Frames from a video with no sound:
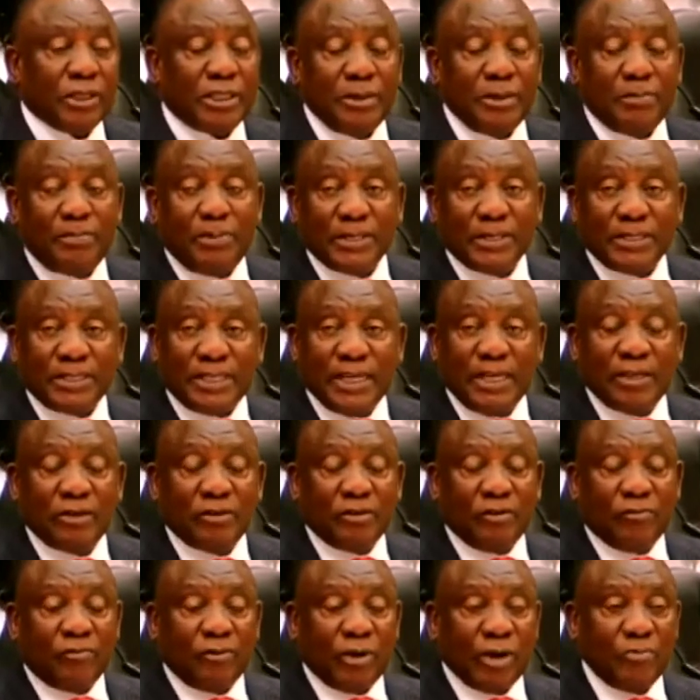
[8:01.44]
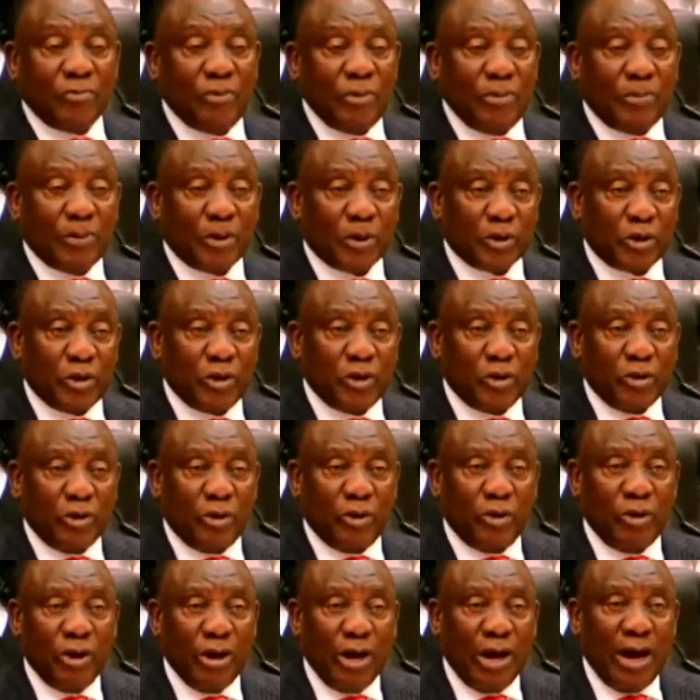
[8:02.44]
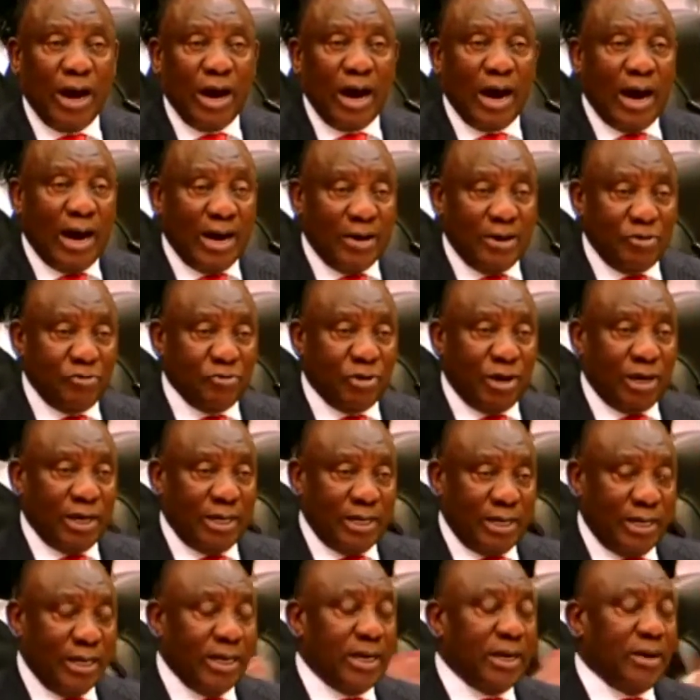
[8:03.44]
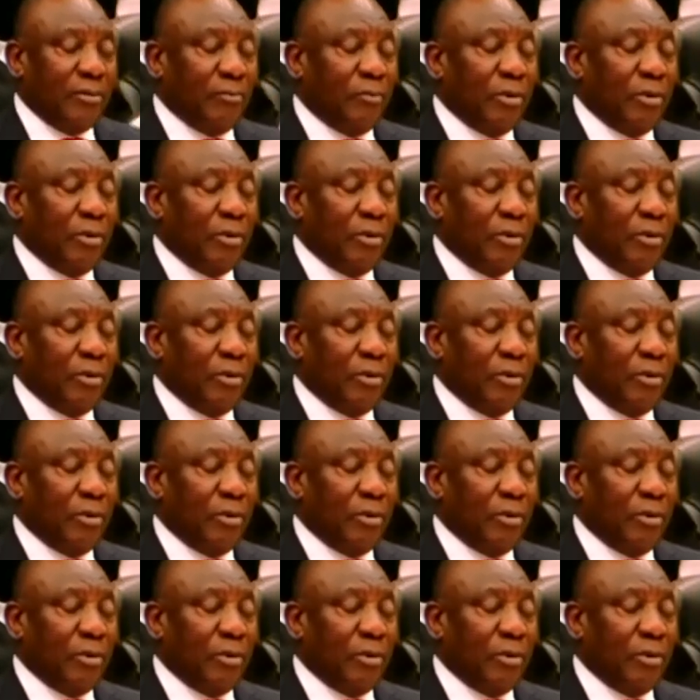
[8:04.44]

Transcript: 40% of what we procure annually.